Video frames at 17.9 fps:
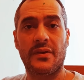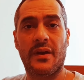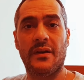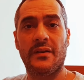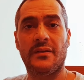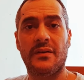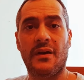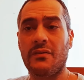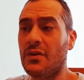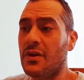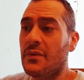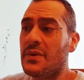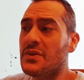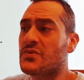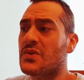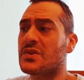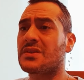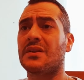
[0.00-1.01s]
Yeah, I've got no
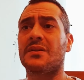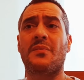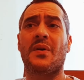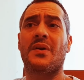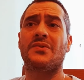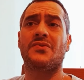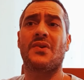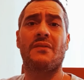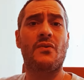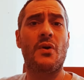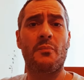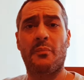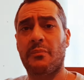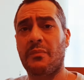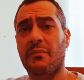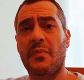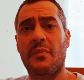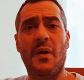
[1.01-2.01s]
interest in a pair of trainers. I've got
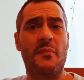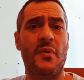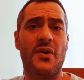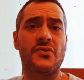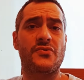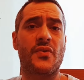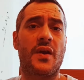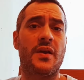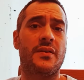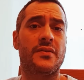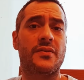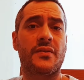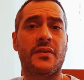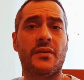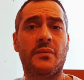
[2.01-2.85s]
a pair of trainers.